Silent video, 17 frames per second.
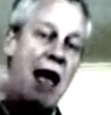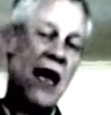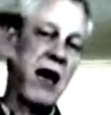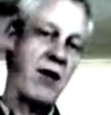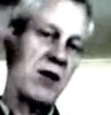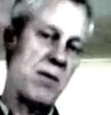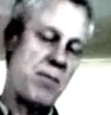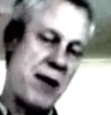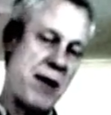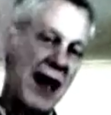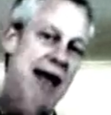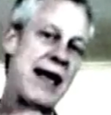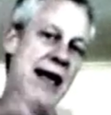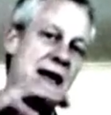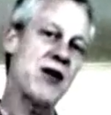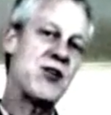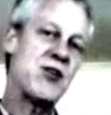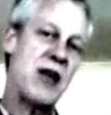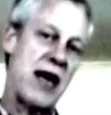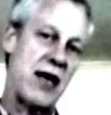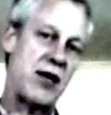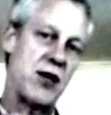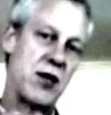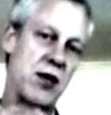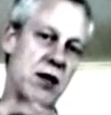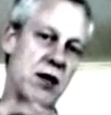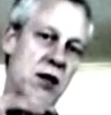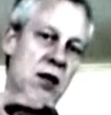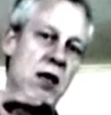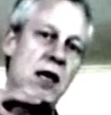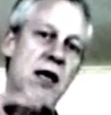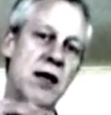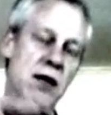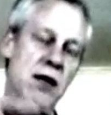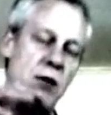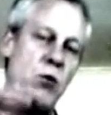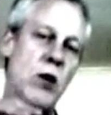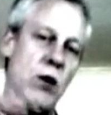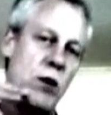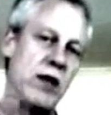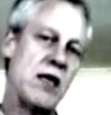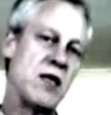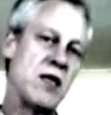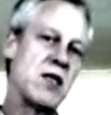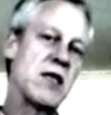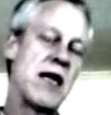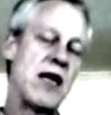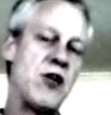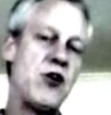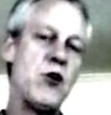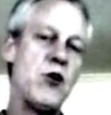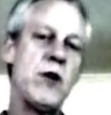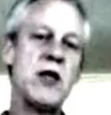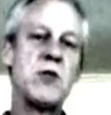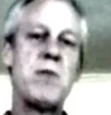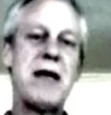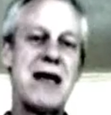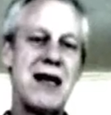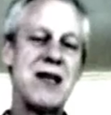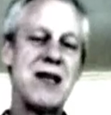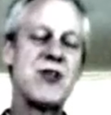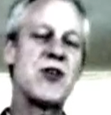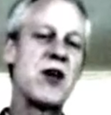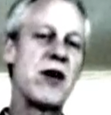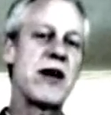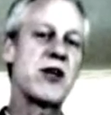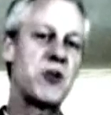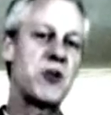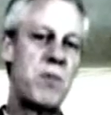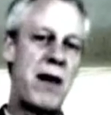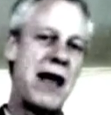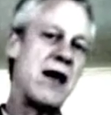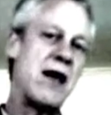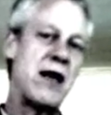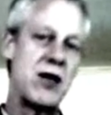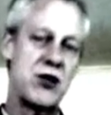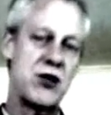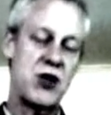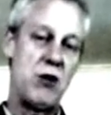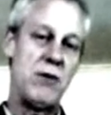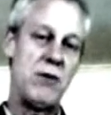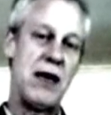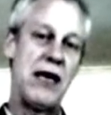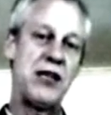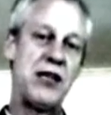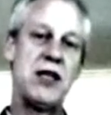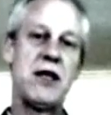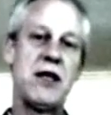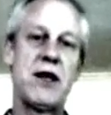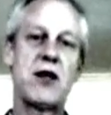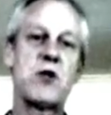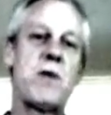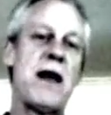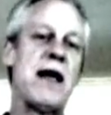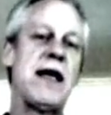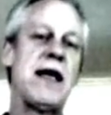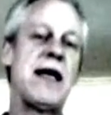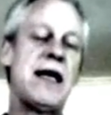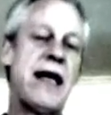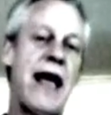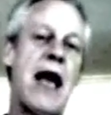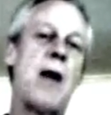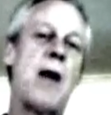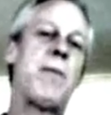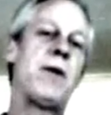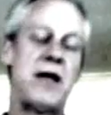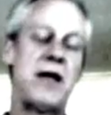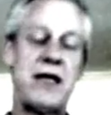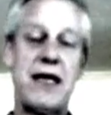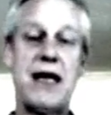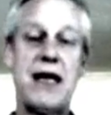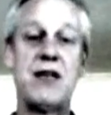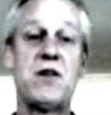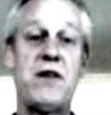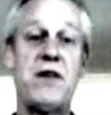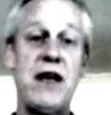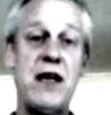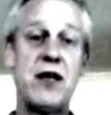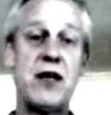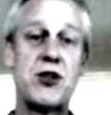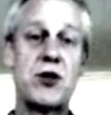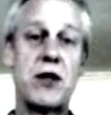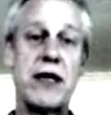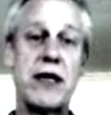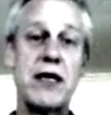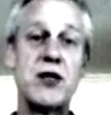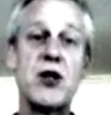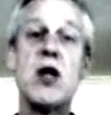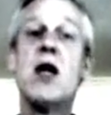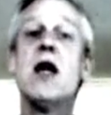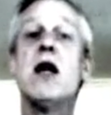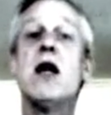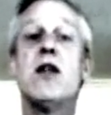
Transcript: How the banking sector, what this is going to do is because they're expanding so much and they're expanding in capital-intensive industries,